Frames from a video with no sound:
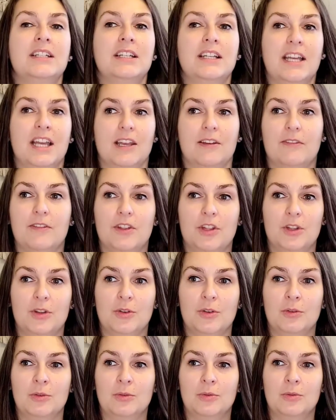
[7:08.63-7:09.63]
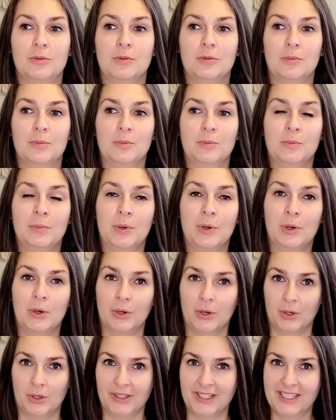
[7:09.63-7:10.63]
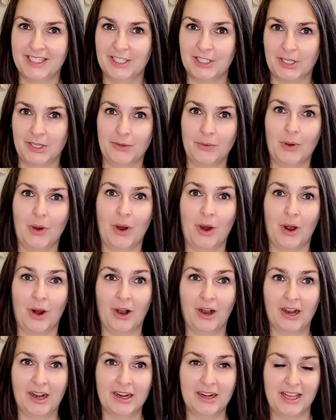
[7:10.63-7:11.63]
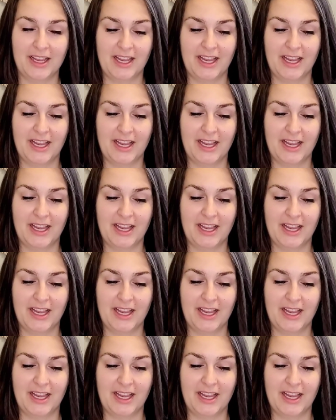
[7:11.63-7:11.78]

If you pull it too hard,